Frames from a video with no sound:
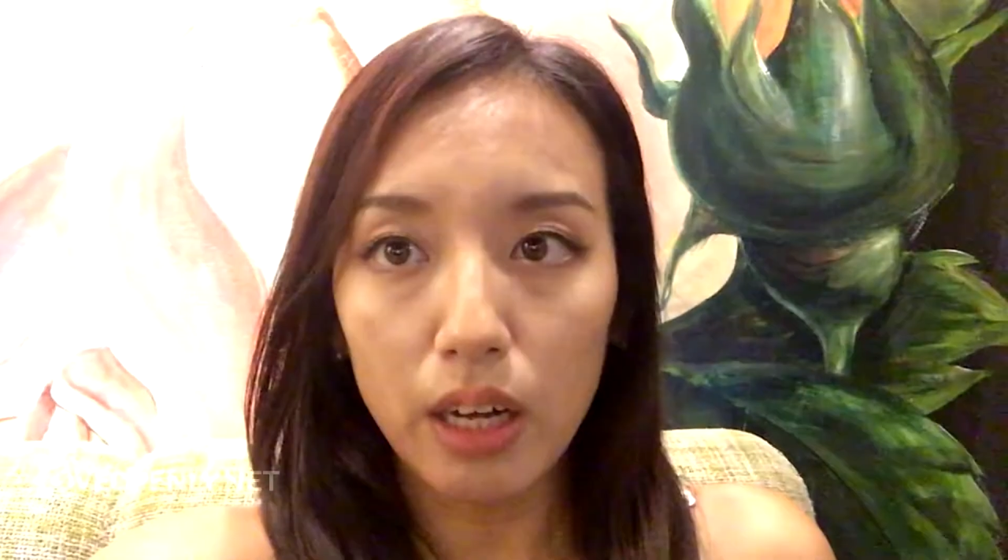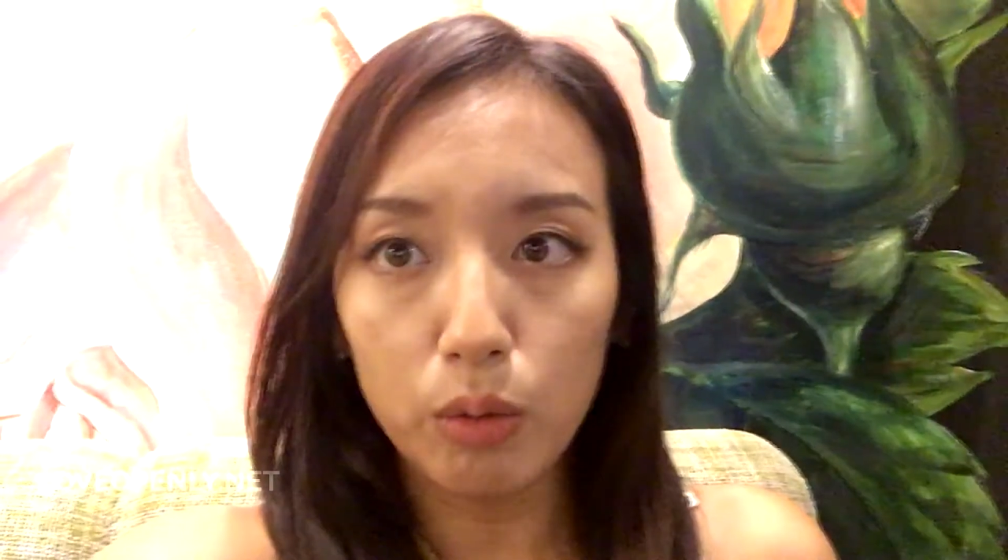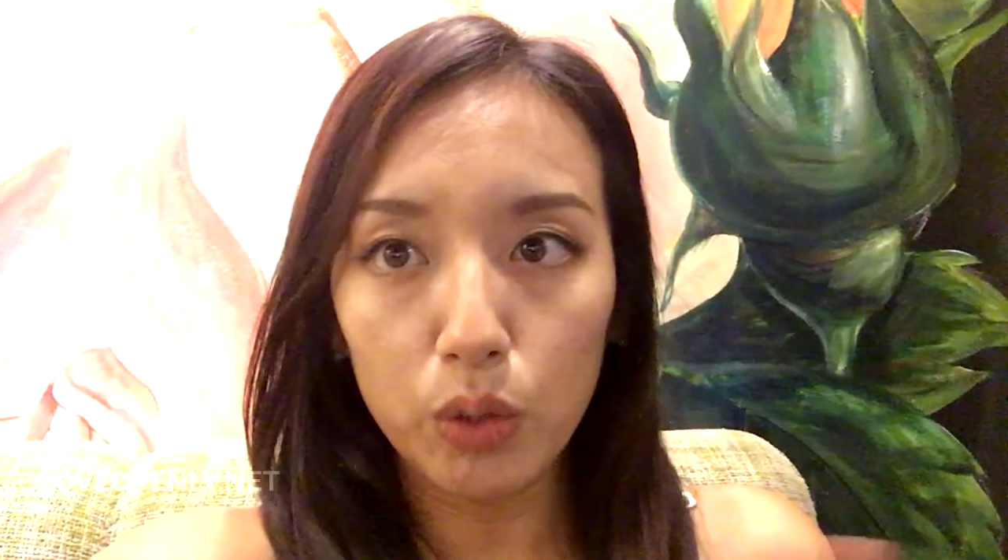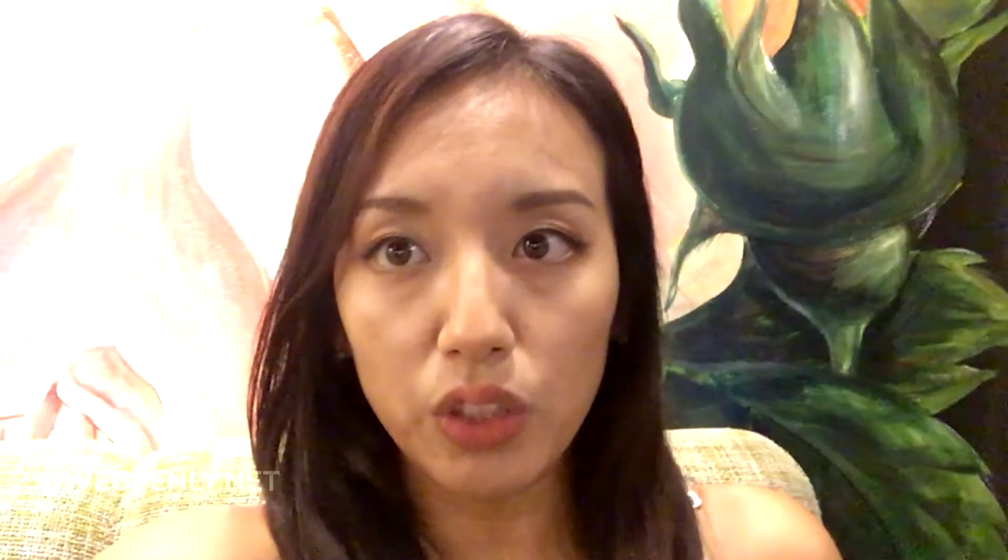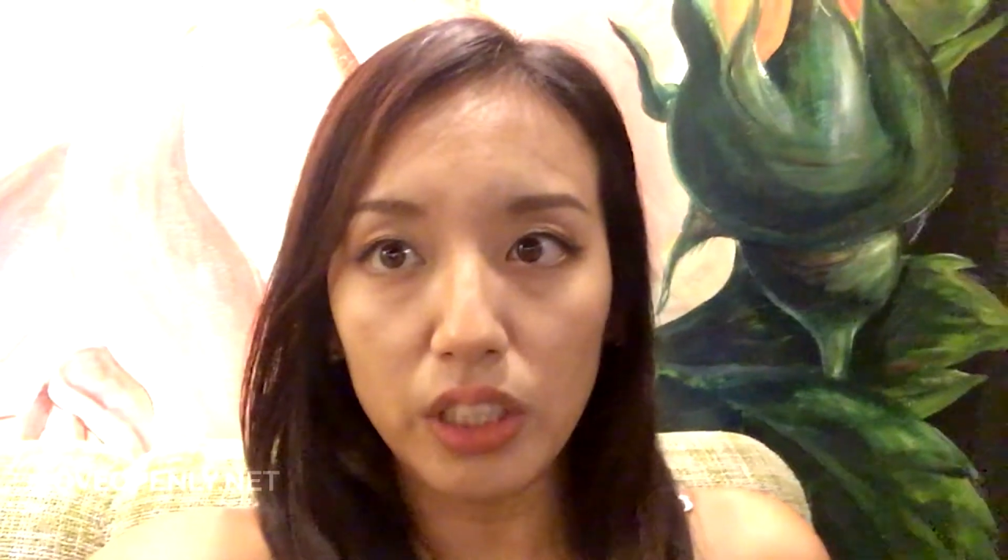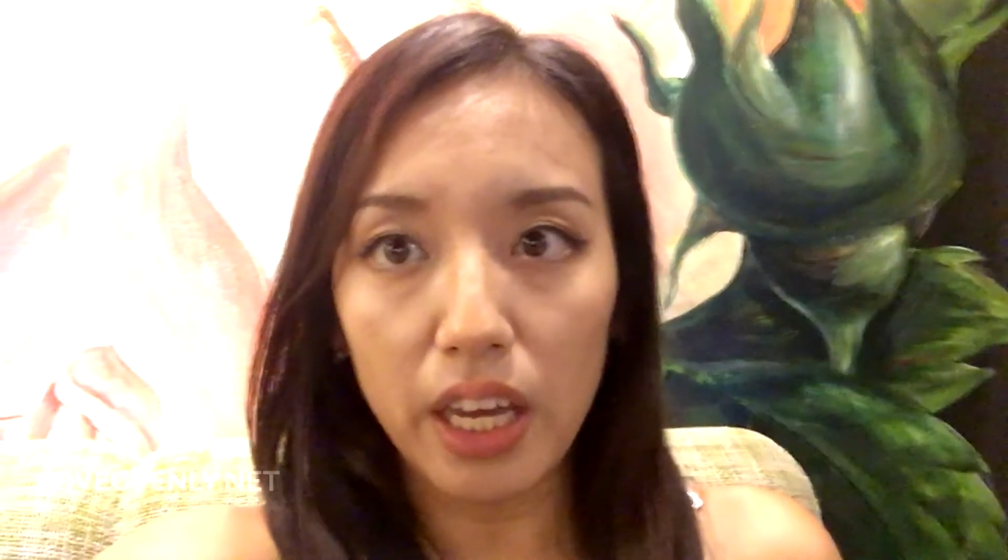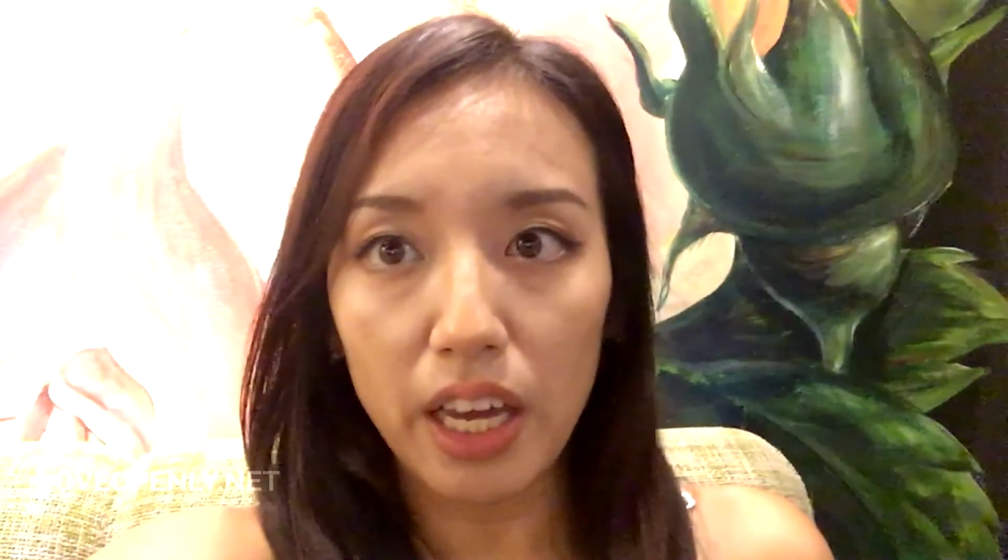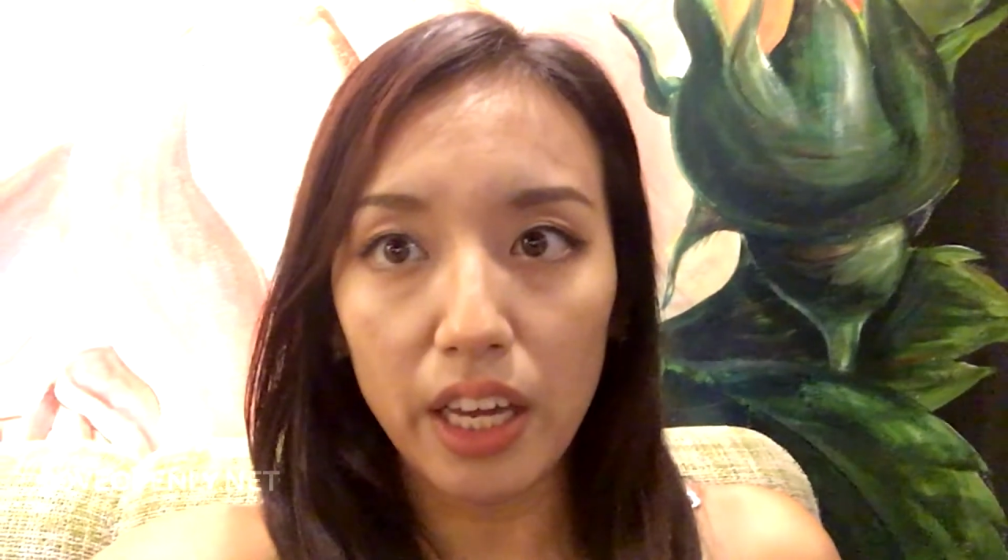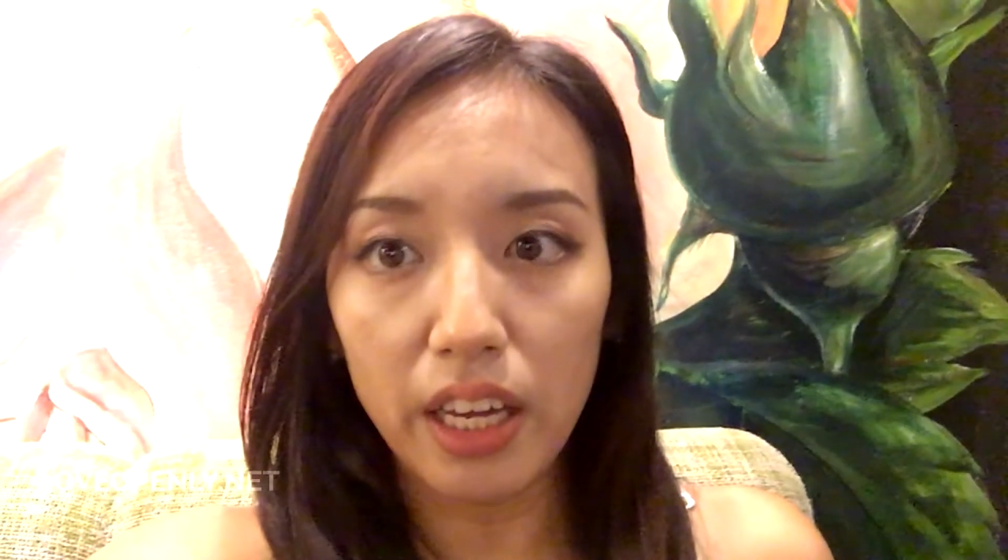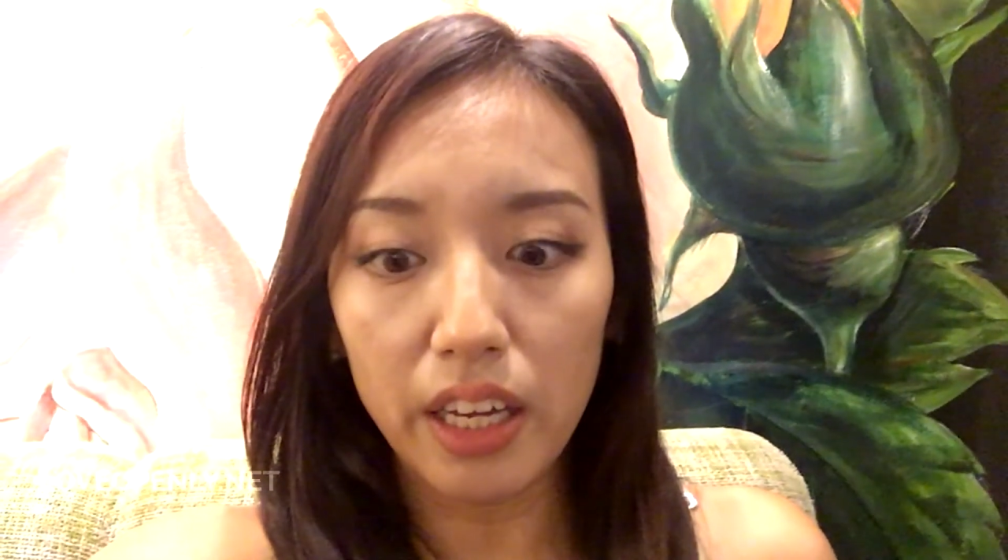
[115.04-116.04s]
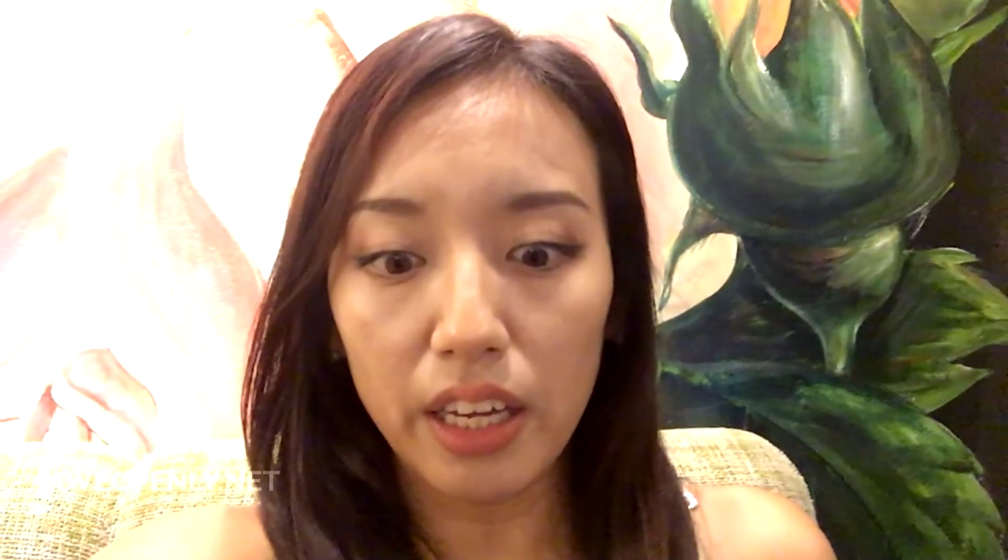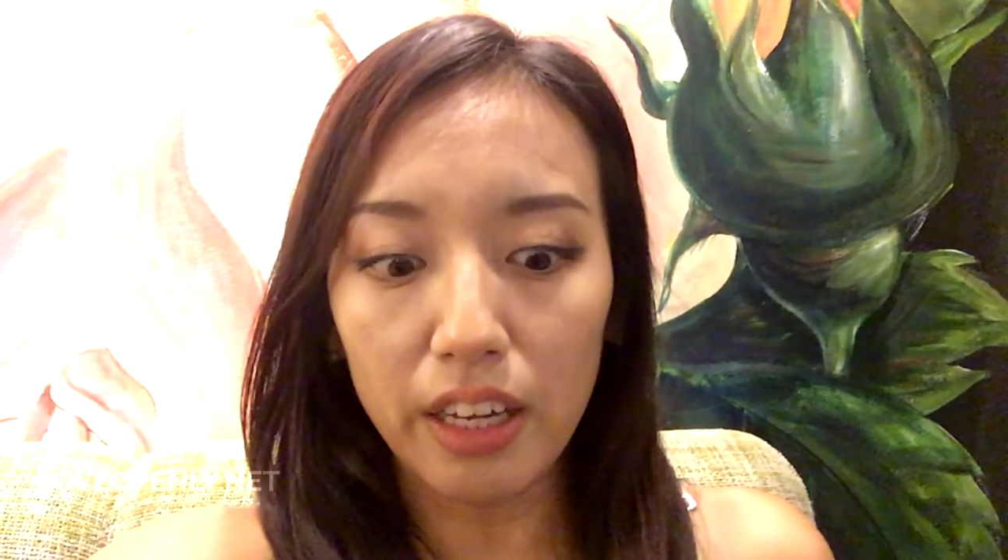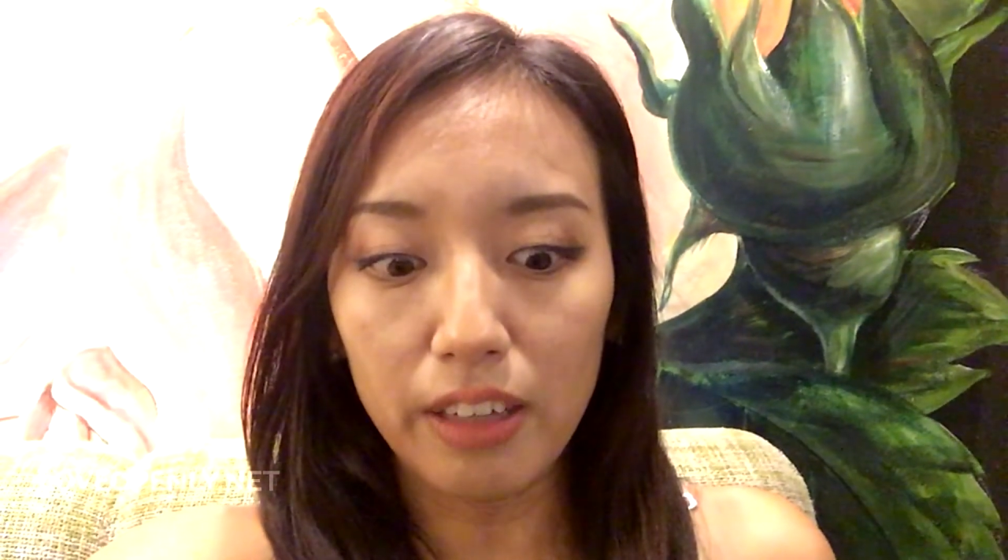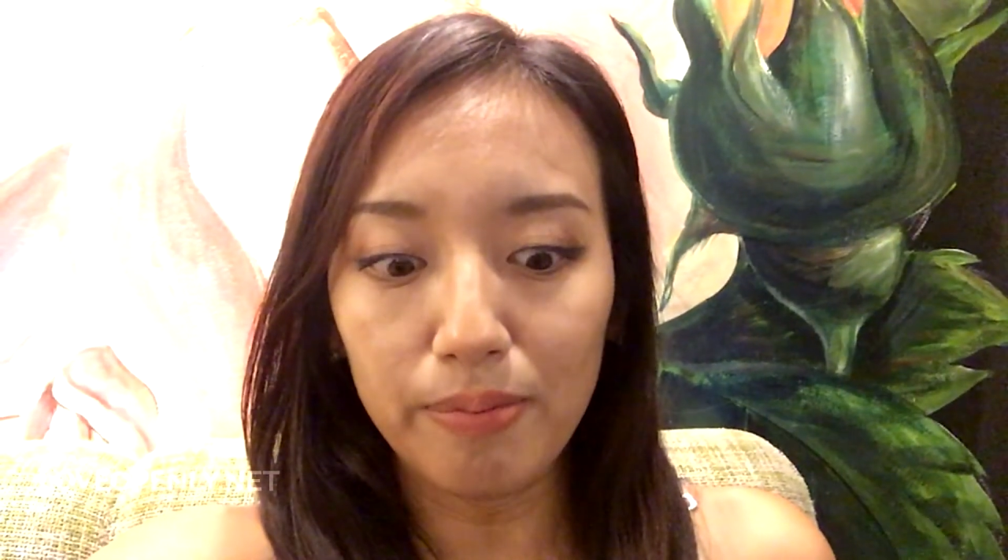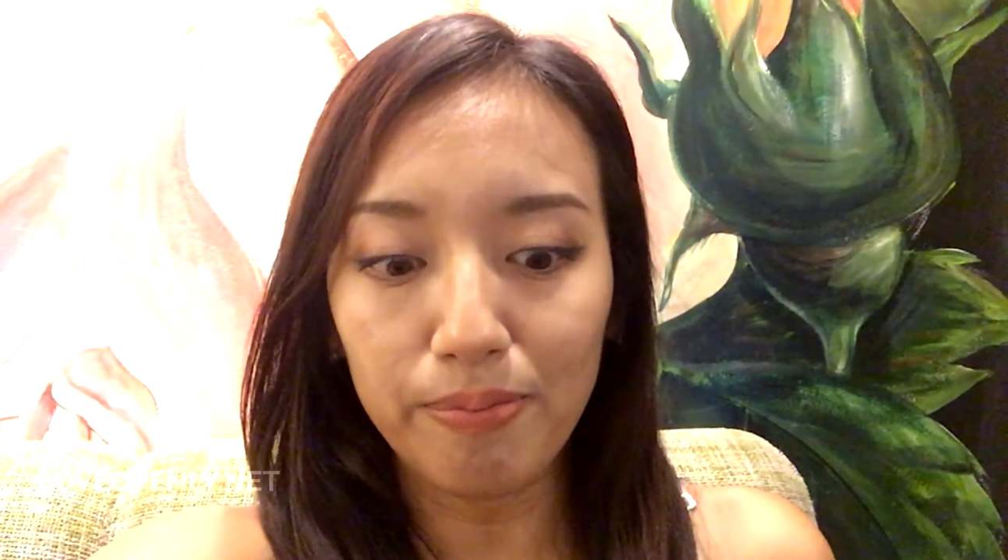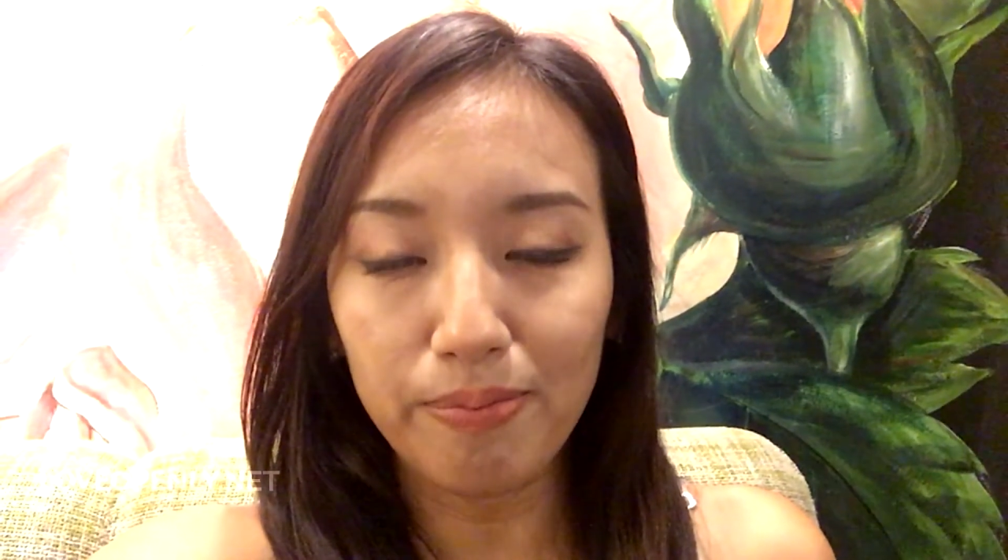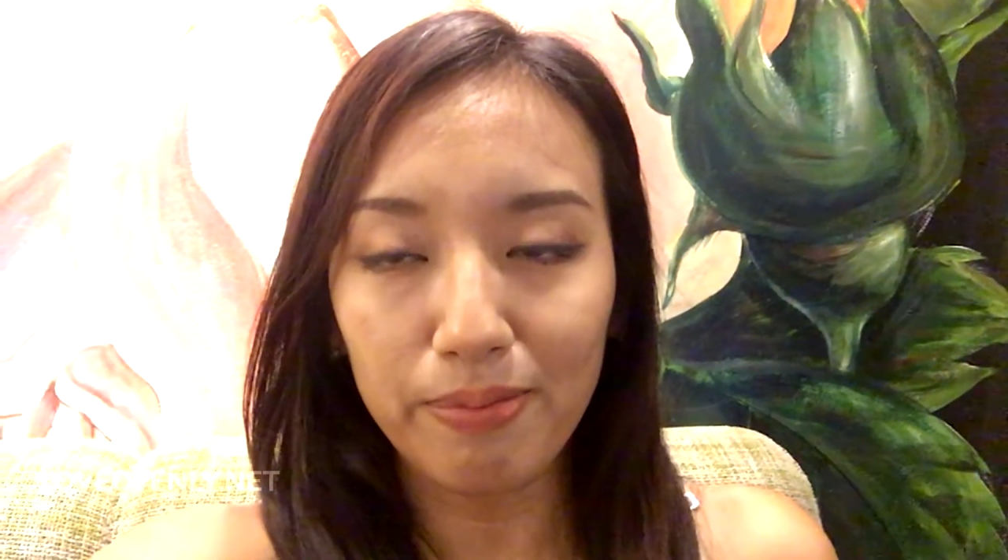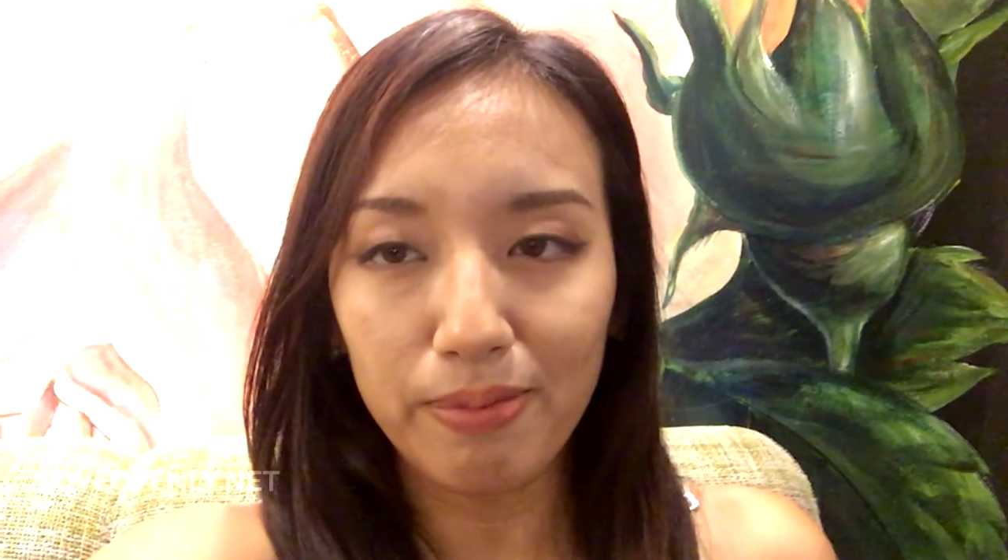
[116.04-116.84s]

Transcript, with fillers: I wouldn't say um,